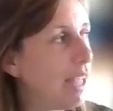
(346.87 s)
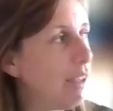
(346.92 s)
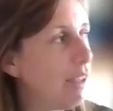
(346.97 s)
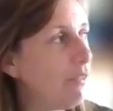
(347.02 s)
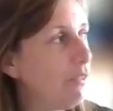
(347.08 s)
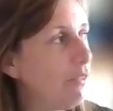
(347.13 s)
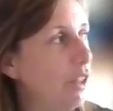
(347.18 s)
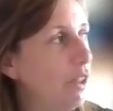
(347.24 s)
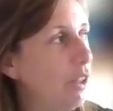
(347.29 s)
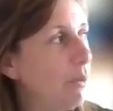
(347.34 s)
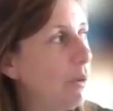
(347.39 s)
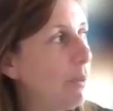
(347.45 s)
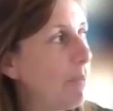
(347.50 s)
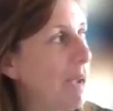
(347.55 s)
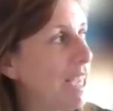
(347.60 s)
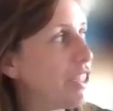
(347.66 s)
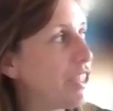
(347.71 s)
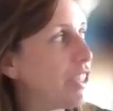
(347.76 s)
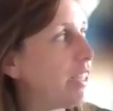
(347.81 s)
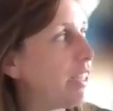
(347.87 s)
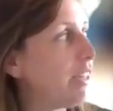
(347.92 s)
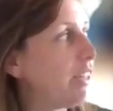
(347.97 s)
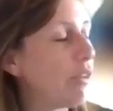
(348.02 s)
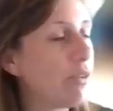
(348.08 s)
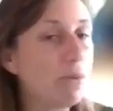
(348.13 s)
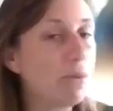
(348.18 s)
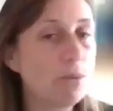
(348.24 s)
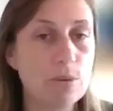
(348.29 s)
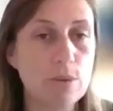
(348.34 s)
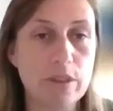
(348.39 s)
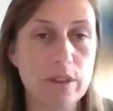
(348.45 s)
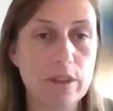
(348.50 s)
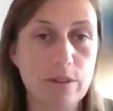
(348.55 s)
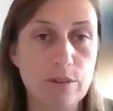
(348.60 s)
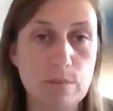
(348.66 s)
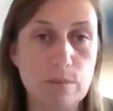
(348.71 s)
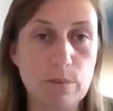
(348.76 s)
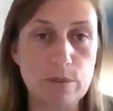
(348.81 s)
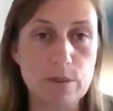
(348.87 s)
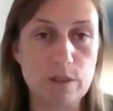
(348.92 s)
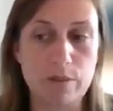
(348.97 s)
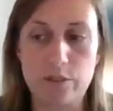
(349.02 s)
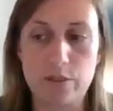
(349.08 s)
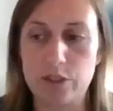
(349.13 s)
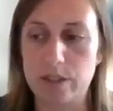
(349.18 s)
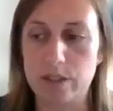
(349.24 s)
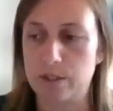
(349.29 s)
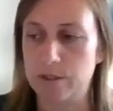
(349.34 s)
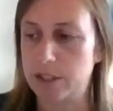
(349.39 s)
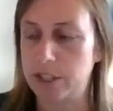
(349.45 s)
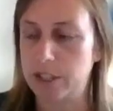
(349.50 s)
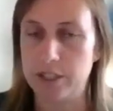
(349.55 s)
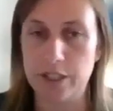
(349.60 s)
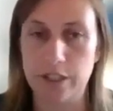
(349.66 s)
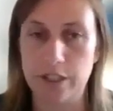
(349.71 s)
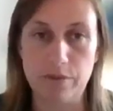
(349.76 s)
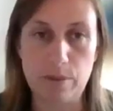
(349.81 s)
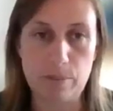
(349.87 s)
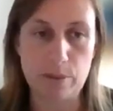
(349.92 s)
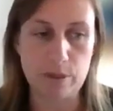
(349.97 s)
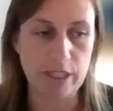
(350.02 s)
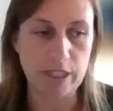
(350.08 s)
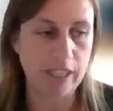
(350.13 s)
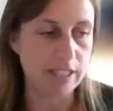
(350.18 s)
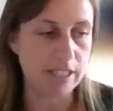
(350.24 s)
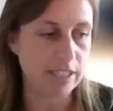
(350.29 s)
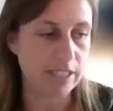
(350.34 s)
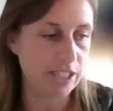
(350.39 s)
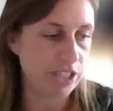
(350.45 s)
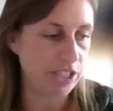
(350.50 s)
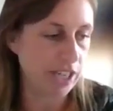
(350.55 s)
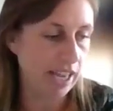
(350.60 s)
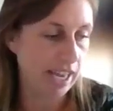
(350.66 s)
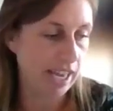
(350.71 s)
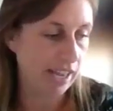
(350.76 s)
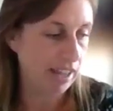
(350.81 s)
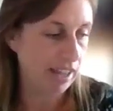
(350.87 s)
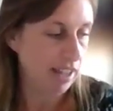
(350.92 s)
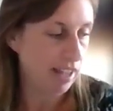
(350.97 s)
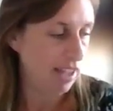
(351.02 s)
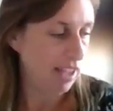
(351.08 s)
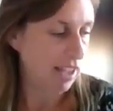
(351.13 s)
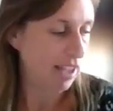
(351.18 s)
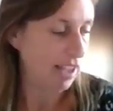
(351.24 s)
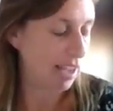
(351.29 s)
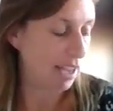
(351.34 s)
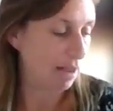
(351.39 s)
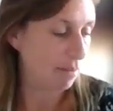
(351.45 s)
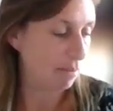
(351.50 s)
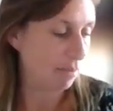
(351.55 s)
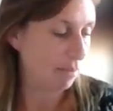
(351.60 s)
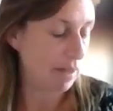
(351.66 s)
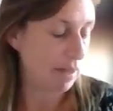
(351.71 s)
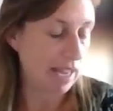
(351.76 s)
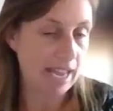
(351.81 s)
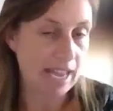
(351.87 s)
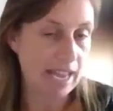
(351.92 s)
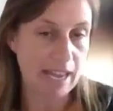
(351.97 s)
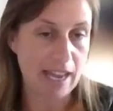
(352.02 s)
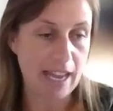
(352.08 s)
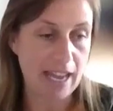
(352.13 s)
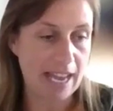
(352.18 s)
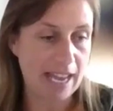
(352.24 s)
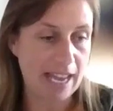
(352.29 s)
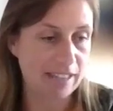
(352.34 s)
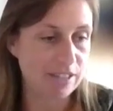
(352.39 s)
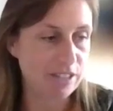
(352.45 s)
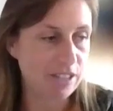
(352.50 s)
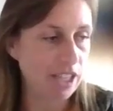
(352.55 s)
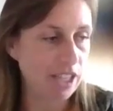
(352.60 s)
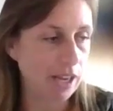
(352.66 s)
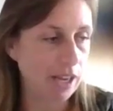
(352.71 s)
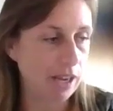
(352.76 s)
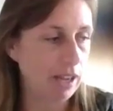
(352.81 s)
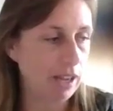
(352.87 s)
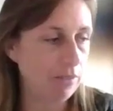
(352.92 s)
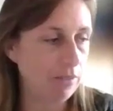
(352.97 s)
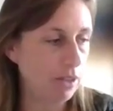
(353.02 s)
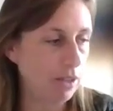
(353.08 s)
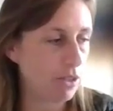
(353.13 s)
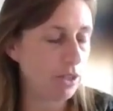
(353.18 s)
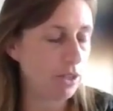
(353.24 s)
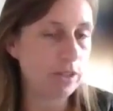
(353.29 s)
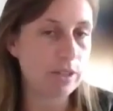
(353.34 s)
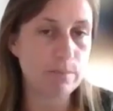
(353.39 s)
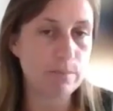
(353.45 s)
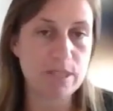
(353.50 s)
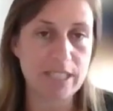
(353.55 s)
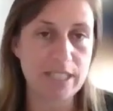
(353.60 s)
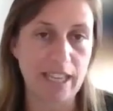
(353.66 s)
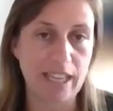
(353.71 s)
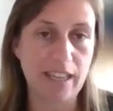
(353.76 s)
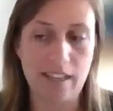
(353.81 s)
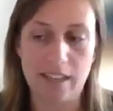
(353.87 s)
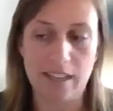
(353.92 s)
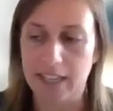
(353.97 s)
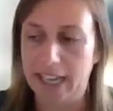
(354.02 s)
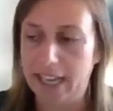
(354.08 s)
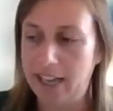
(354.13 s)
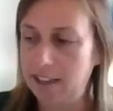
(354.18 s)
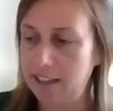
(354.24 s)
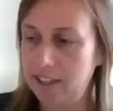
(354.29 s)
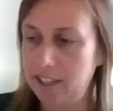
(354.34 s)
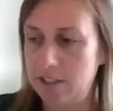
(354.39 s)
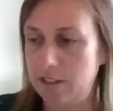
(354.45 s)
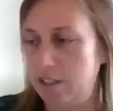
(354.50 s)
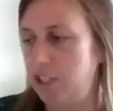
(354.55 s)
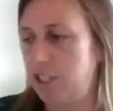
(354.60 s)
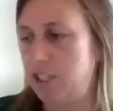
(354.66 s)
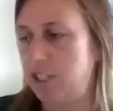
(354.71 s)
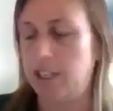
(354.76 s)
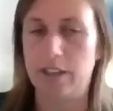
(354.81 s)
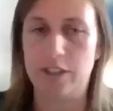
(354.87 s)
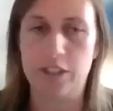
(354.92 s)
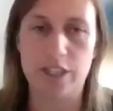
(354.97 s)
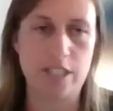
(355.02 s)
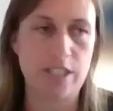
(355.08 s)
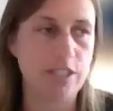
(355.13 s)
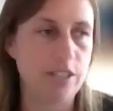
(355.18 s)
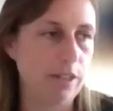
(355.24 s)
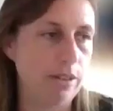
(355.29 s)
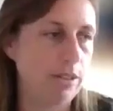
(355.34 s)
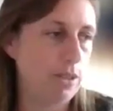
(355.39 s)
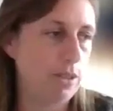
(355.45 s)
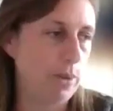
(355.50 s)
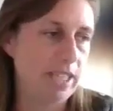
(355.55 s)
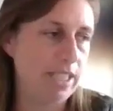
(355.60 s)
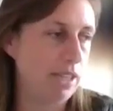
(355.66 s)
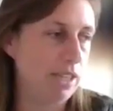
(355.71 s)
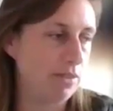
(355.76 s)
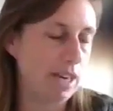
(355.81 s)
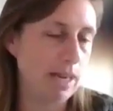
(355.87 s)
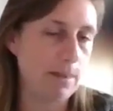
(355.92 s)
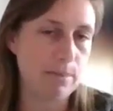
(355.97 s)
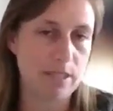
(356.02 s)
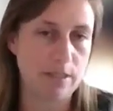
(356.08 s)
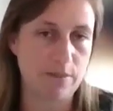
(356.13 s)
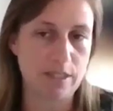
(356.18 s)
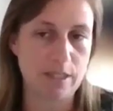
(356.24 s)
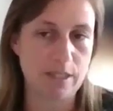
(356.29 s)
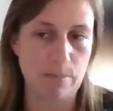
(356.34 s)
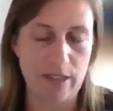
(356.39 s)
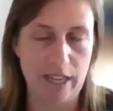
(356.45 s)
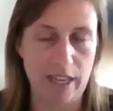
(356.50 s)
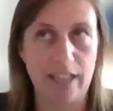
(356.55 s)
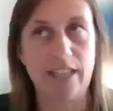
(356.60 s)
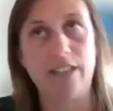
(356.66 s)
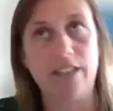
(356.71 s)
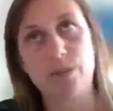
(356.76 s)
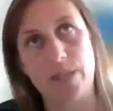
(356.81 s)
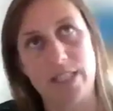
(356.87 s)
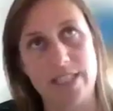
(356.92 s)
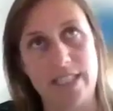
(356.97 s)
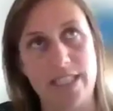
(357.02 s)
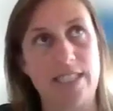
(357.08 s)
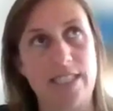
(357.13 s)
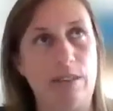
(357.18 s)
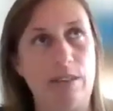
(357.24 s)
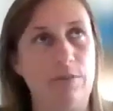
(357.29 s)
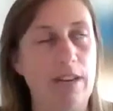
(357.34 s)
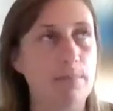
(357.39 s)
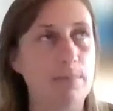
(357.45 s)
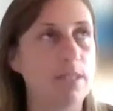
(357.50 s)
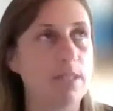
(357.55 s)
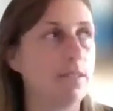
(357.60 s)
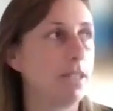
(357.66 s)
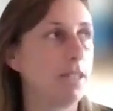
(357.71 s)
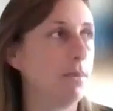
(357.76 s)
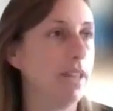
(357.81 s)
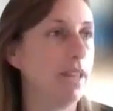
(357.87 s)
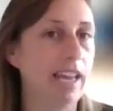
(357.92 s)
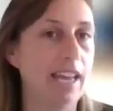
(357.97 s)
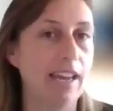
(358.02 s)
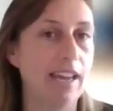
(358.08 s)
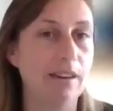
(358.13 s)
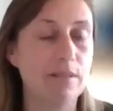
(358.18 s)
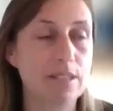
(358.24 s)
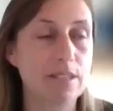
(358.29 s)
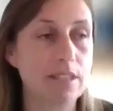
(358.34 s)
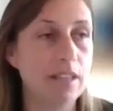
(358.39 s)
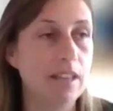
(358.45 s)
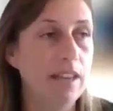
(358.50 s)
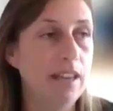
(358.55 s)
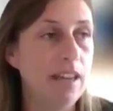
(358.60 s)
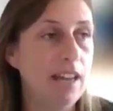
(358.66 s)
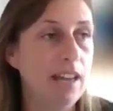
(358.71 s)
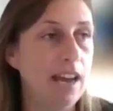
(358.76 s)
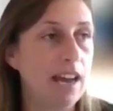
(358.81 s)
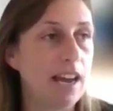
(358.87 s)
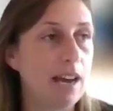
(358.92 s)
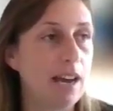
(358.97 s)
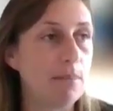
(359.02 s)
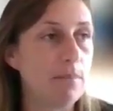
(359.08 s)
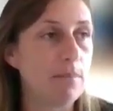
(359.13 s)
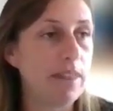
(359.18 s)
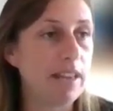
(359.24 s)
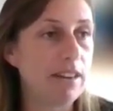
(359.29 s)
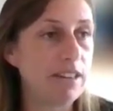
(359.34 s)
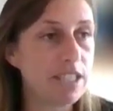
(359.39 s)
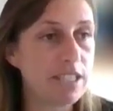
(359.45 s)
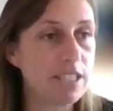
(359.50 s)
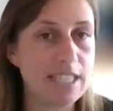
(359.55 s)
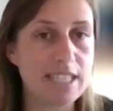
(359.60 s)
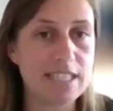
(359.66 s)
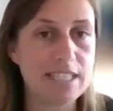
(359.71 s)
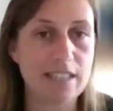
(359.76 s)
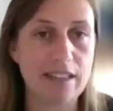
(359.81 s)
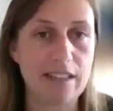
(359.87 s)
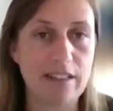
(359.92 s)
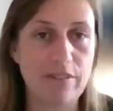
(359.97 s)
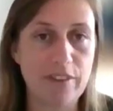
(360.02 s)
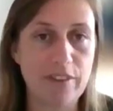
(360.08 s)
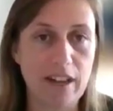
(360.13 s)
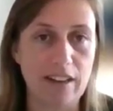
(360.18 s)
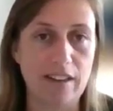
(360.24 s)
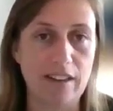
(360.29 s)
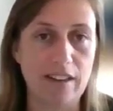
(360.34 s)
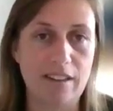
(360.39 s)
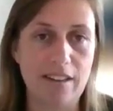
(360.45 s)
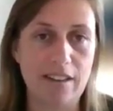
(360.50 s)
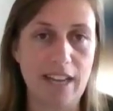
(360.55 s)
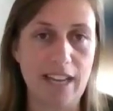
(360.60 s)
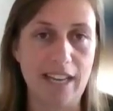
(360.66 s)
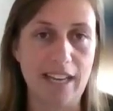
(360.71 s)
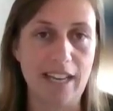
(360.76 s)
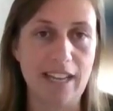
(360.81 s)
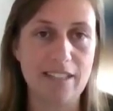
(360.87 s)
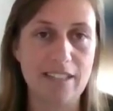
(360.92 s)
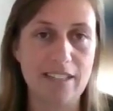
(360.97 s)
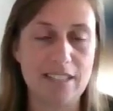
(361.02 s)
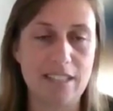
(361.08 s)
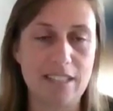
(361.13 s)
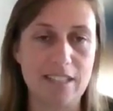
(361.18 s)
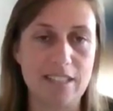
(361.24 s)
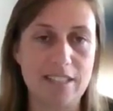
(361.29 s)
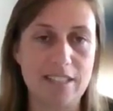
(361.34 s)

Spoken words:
if you imagine all the normal sort of drills you do for body conditioning, and if you do them singularly, so you just do 20 reps of something and then 20 reps of something else, there just isn't the fun in it.